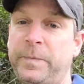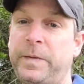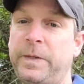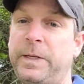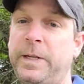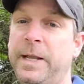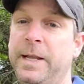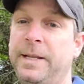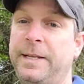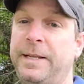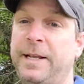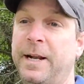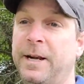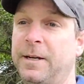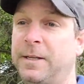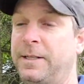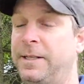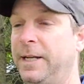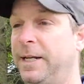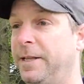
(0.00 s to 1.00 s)
And
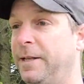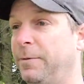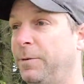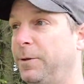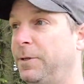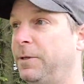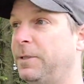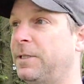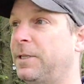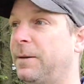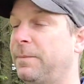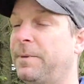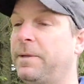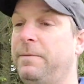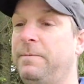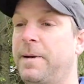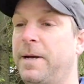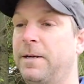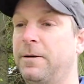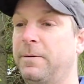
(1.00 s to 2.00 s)
guarantee they will do
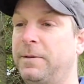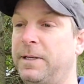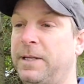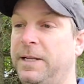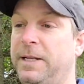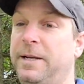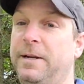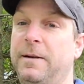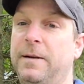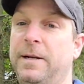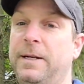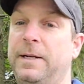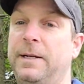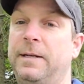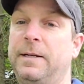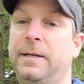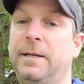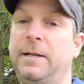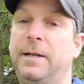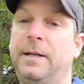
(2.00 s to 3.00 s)
something better with the gearing.
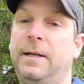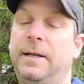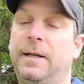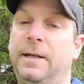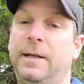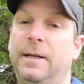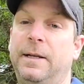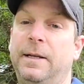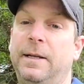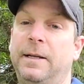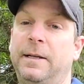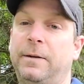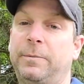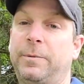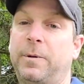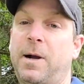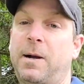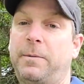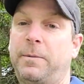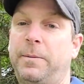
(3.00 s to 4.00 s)
It'll
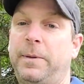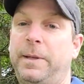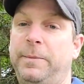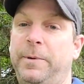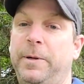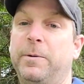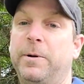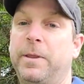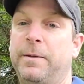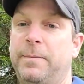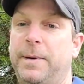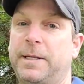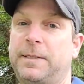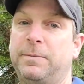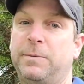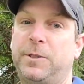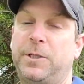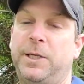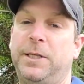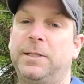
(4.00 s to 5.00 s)
probably be one of the
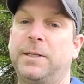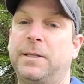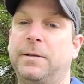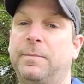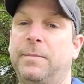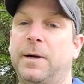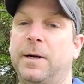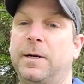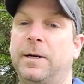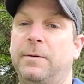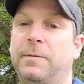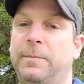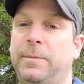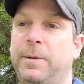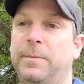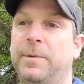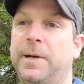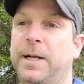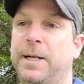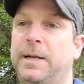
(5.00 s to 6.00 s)
best machines on the market, would
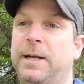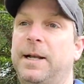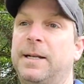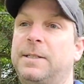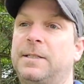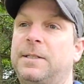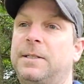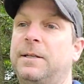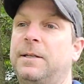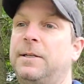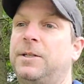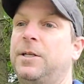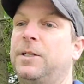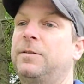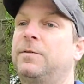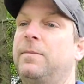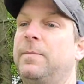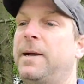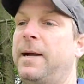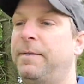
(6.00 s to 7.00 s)
be my guess,
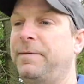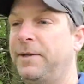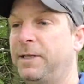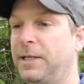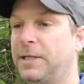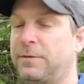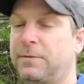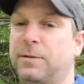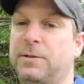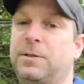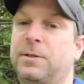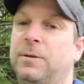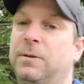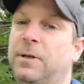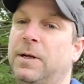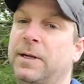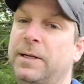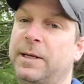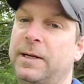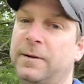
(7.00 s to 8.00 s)
just from having this for so
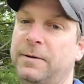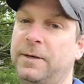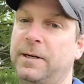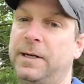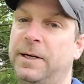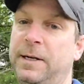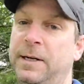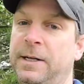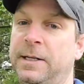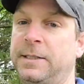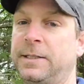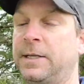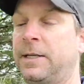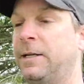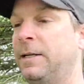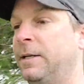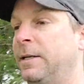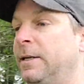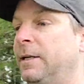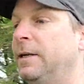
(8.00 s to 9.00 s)
long and how good it is.
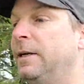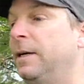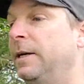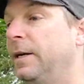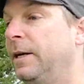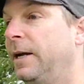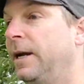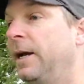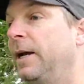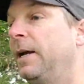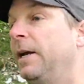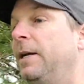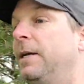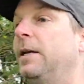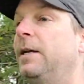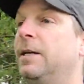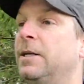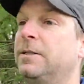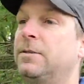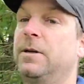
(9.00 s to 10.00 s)

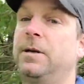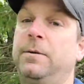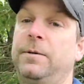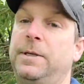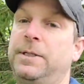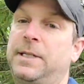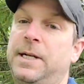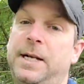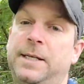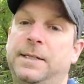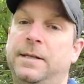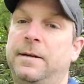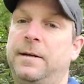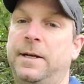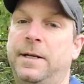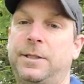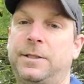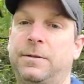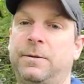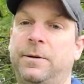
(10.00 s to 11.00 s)
So anyways, guys, there it
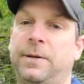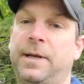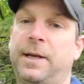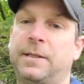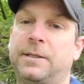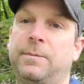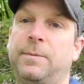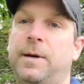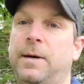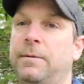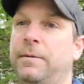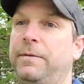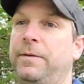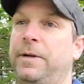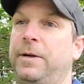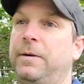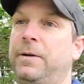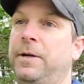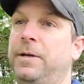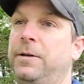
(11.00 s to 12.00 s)
is, 3,000 mile
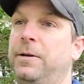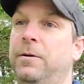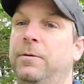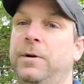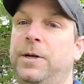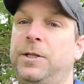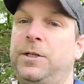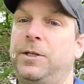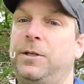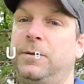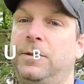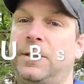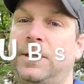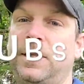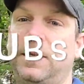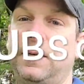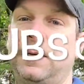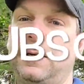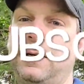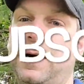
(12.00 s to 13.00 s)
review. No
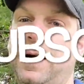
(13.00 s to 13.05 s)
issues.